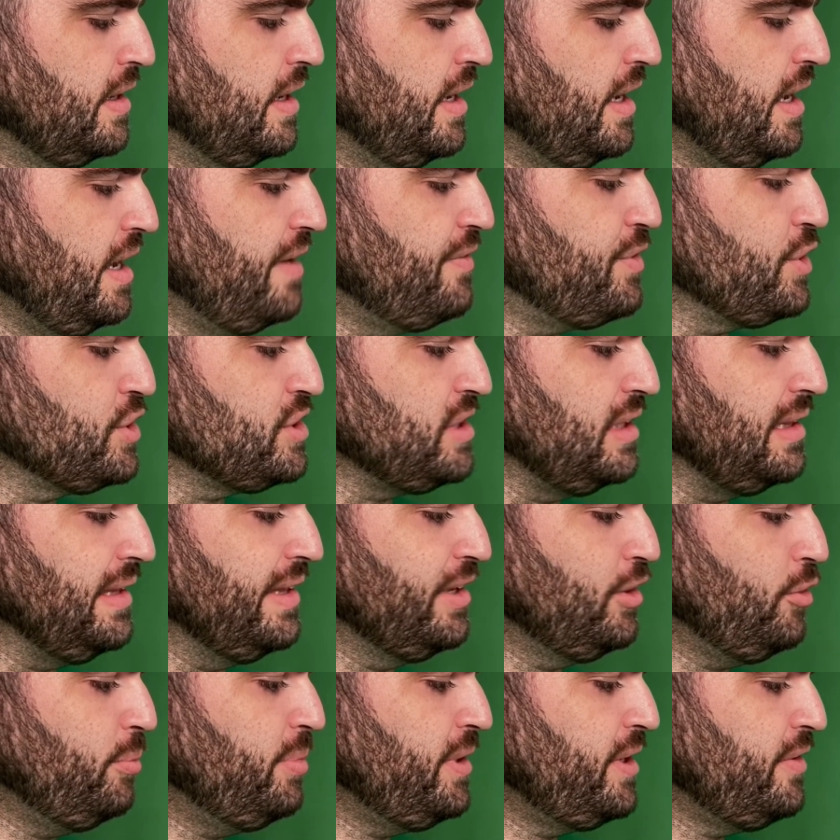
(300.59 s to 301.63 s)
If there's a
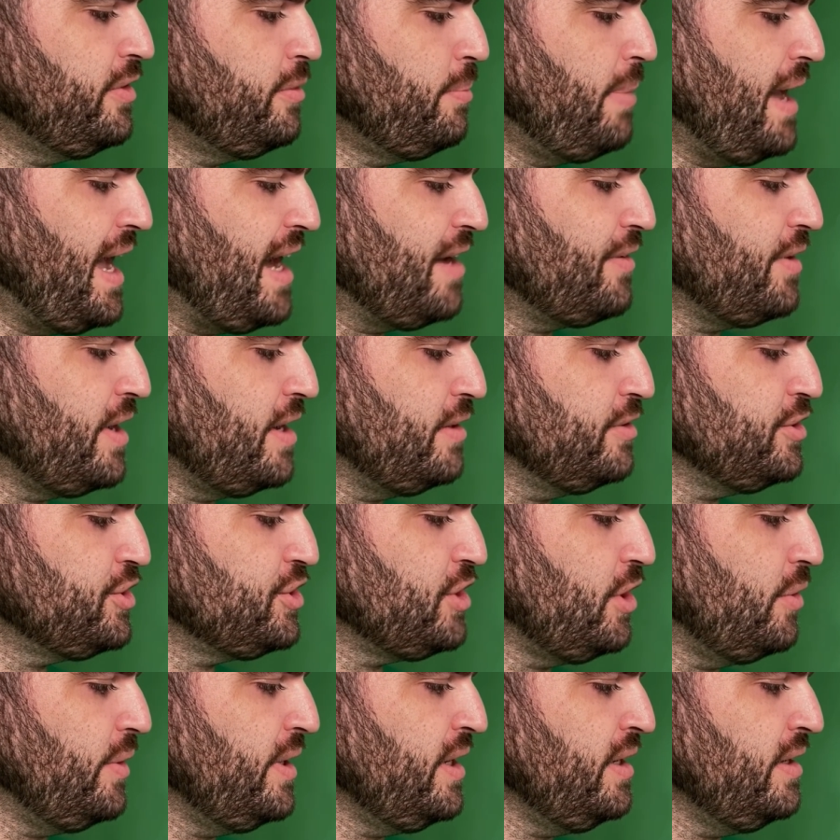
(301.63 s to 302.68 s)
little bit of the background
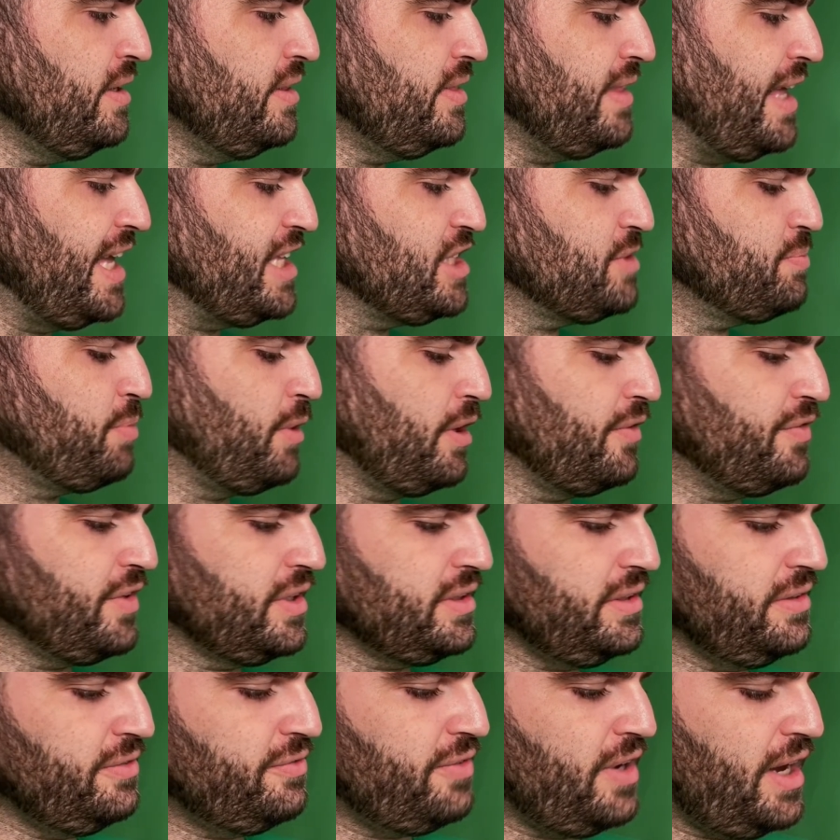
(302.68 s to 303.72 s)
showing, that's
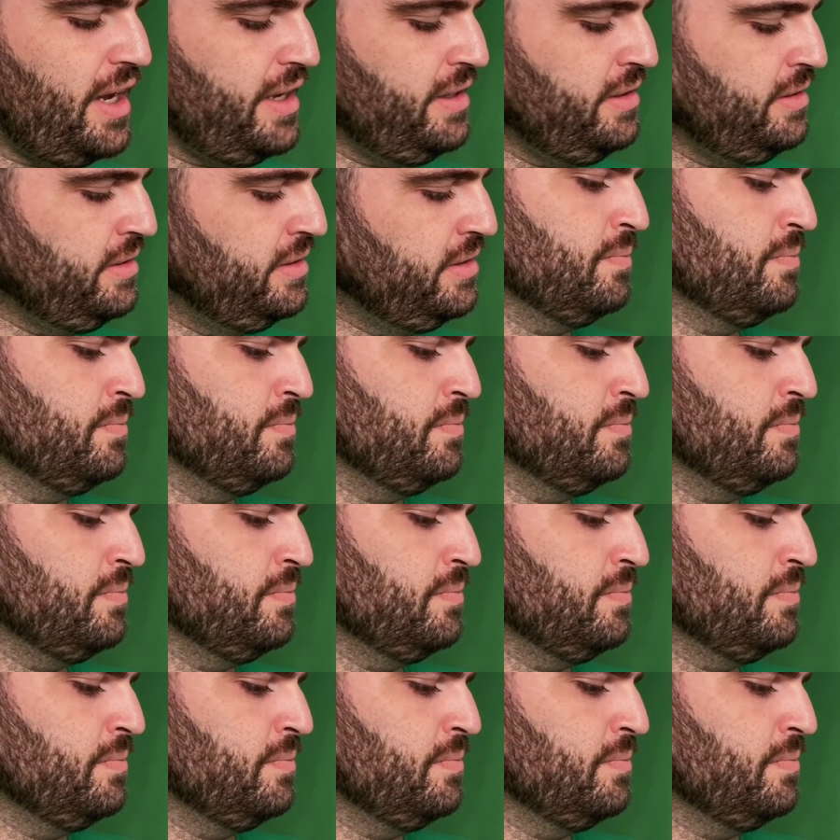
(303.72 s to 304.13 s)
perfectly fine.